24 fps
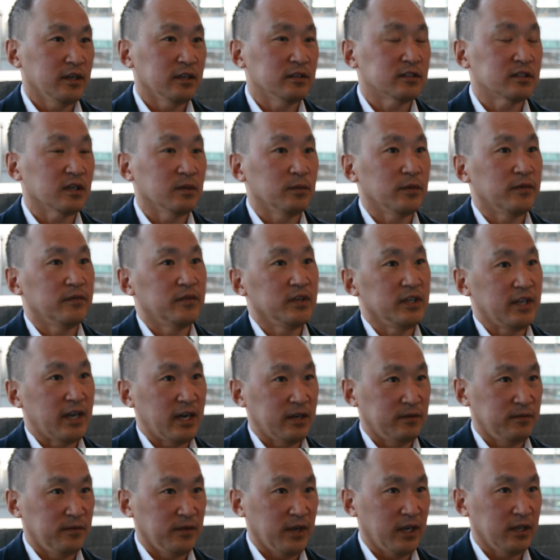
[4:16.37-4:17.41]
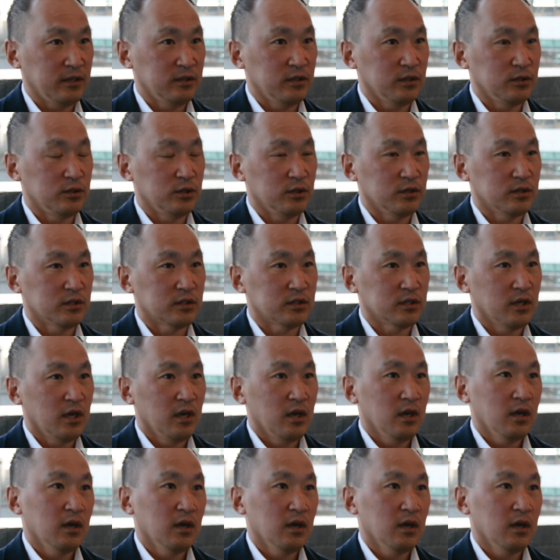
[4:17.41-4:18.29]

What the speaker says: and some of the advantages